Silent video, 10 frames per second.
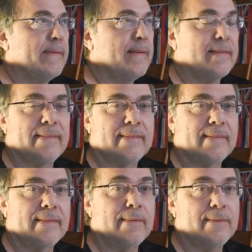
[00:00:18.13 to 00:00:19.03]
it's
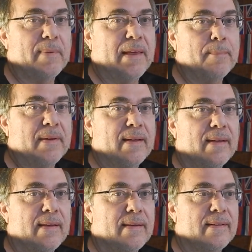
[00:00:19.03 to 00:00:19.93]

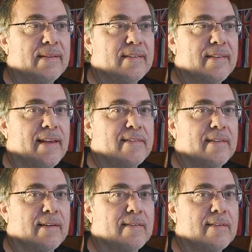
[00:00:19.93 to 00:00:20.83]
newspaper slash
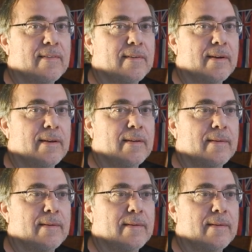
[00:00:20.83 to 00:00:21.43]
talk story,